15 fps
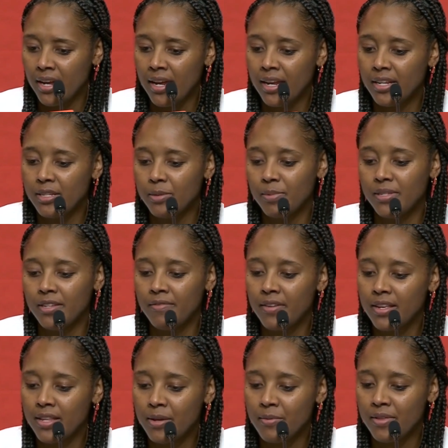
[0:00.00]
and
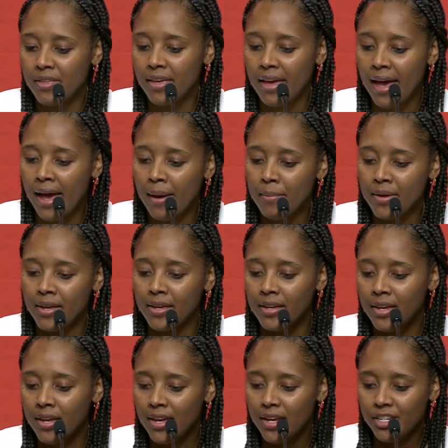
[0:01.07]
specifically with
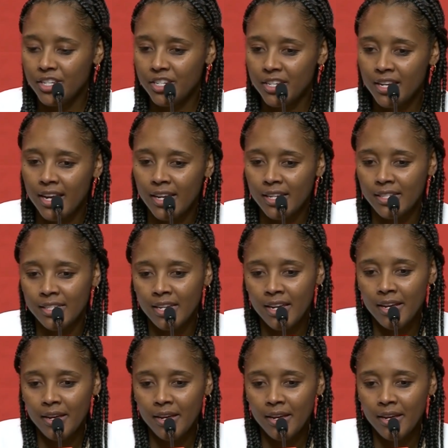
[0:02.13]
Gabby, she has